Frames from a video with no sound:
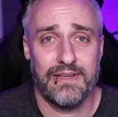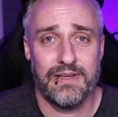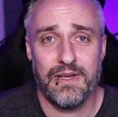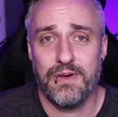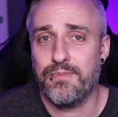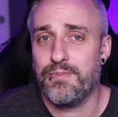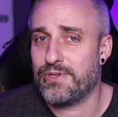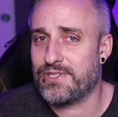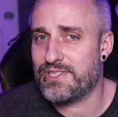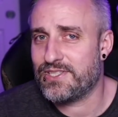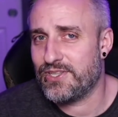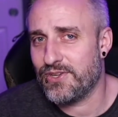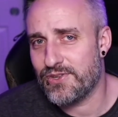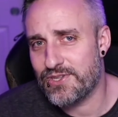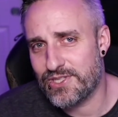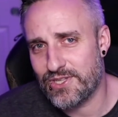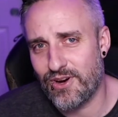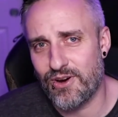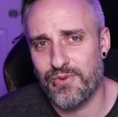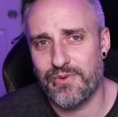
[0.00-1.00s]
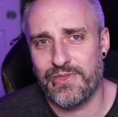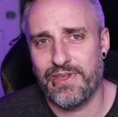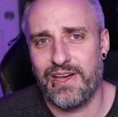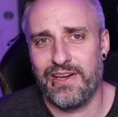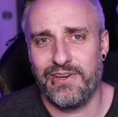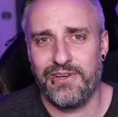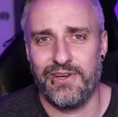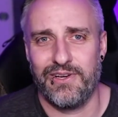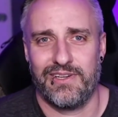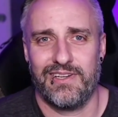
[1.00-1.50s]
but still start with
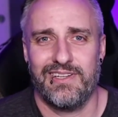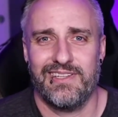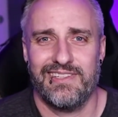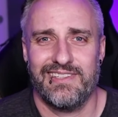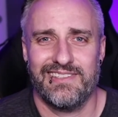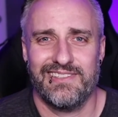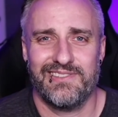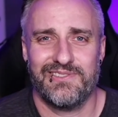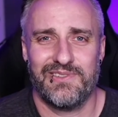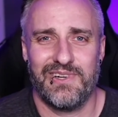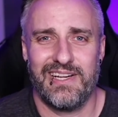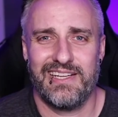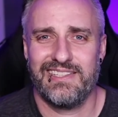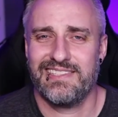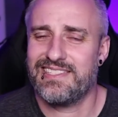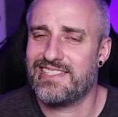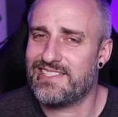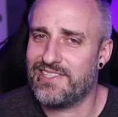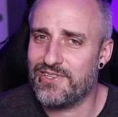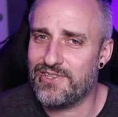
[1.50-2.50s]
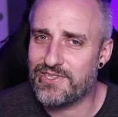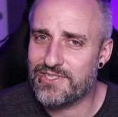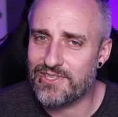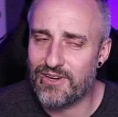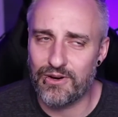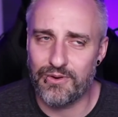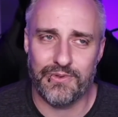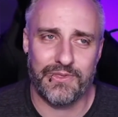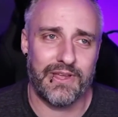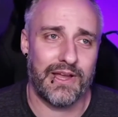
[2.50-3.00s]
that hook, right? Still
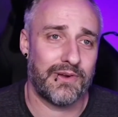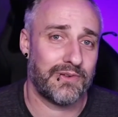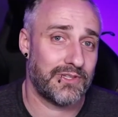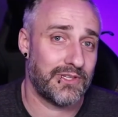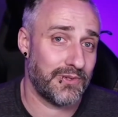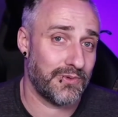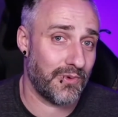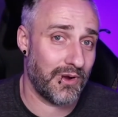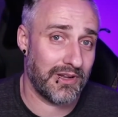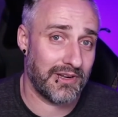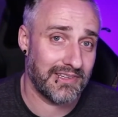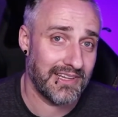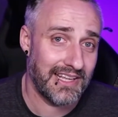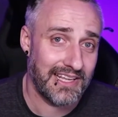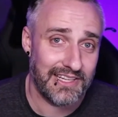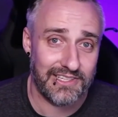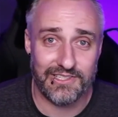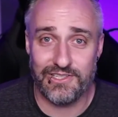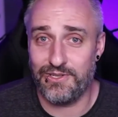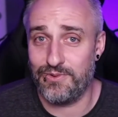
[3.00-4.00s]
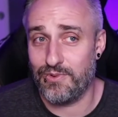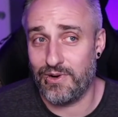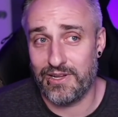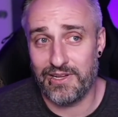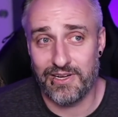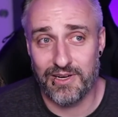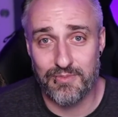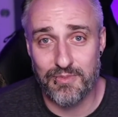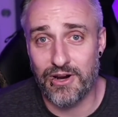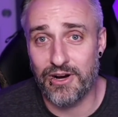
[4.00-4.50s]
start with that. Do you want to
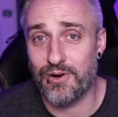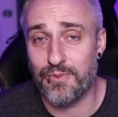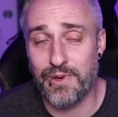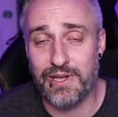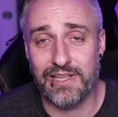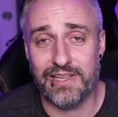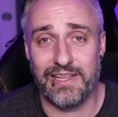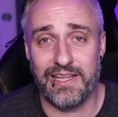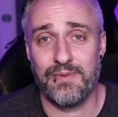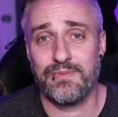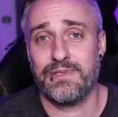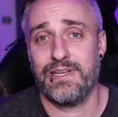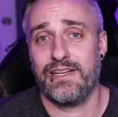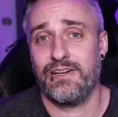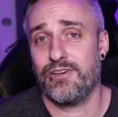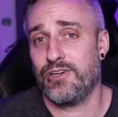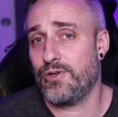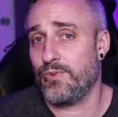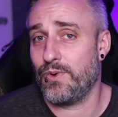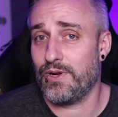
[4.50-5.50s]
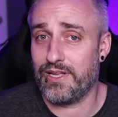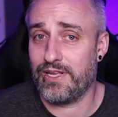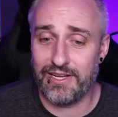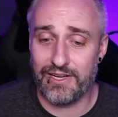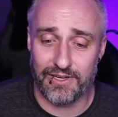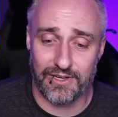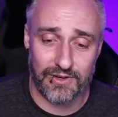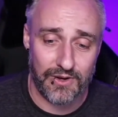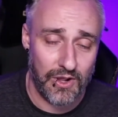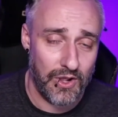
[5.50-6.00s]
hear about our weekly update, or do you want to
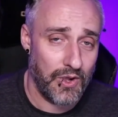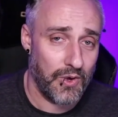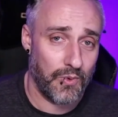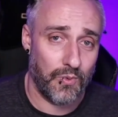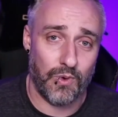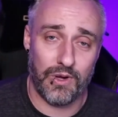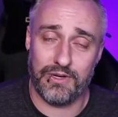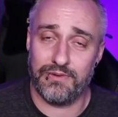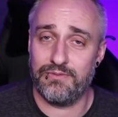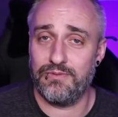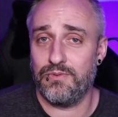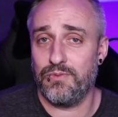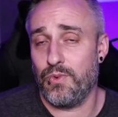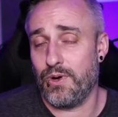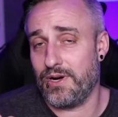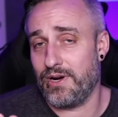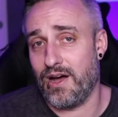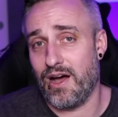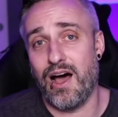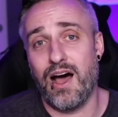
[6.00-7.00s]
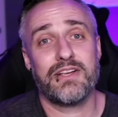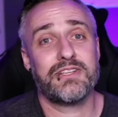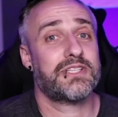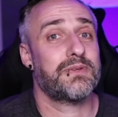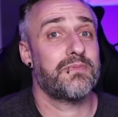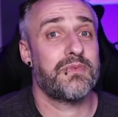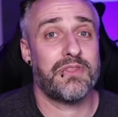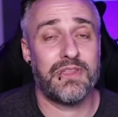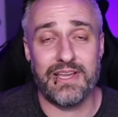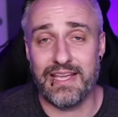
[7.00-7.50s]
hear what
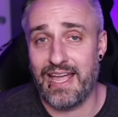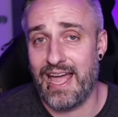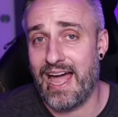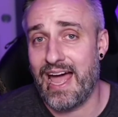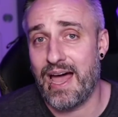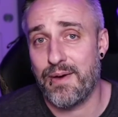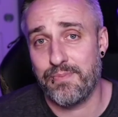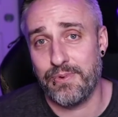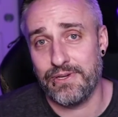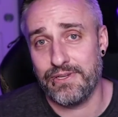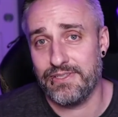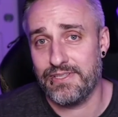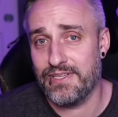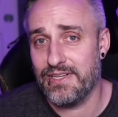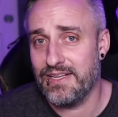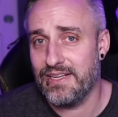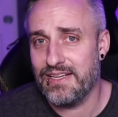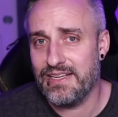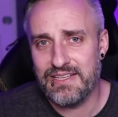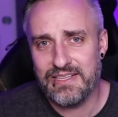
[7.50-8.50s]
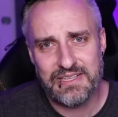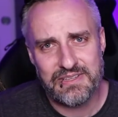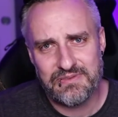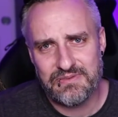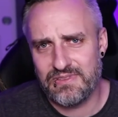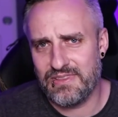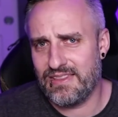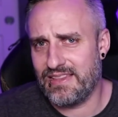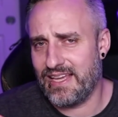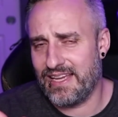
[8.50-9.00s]
awesome thing happened?
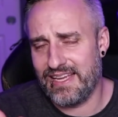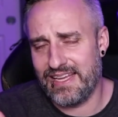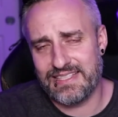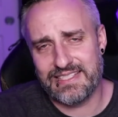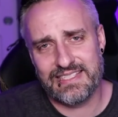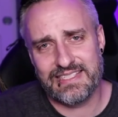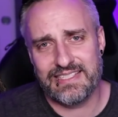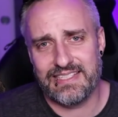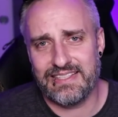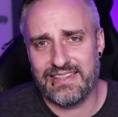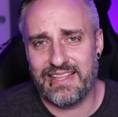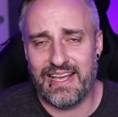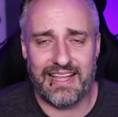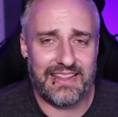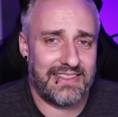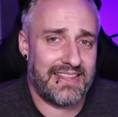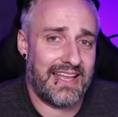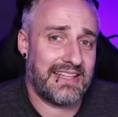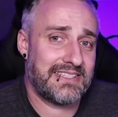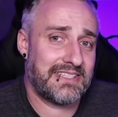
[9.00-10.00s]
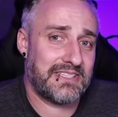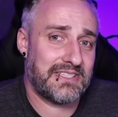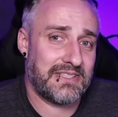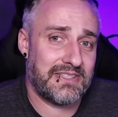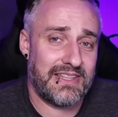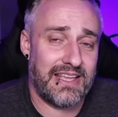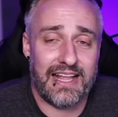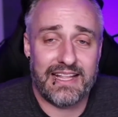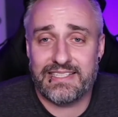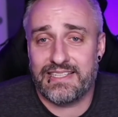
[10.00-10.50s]
That's
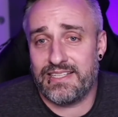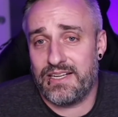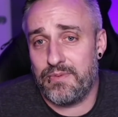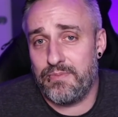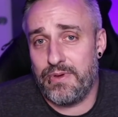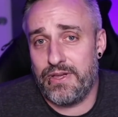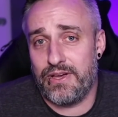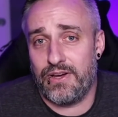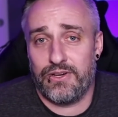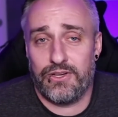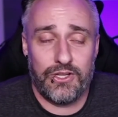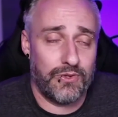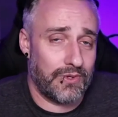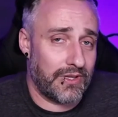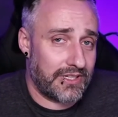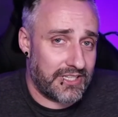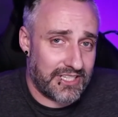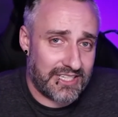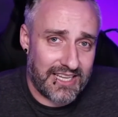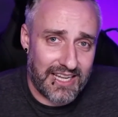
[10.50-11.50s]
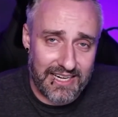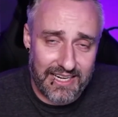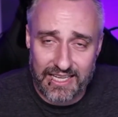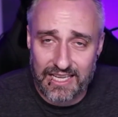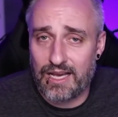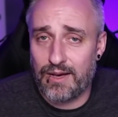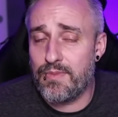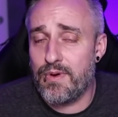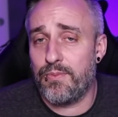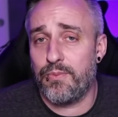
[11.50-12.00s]
going to be on you to just kind of
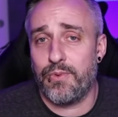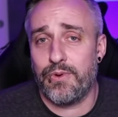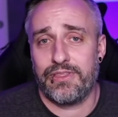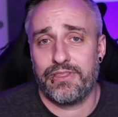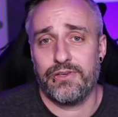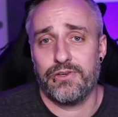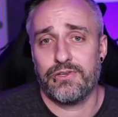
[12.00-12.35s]
come up with your